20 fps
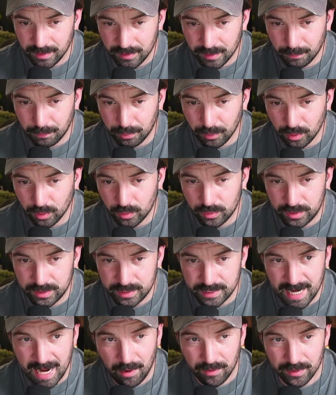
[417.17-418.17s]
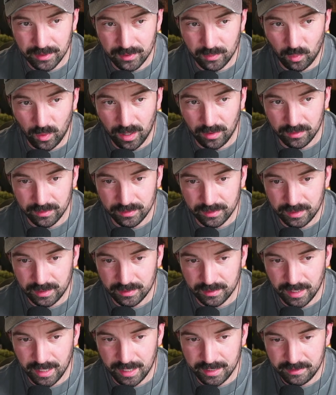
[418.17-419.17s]
The blue snout as well is
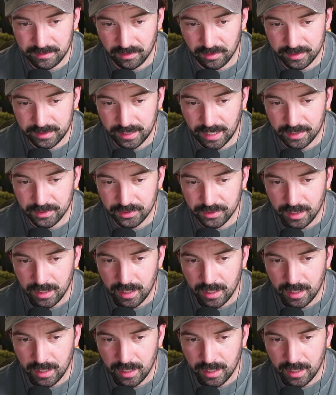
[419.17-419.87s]
a nice little touch.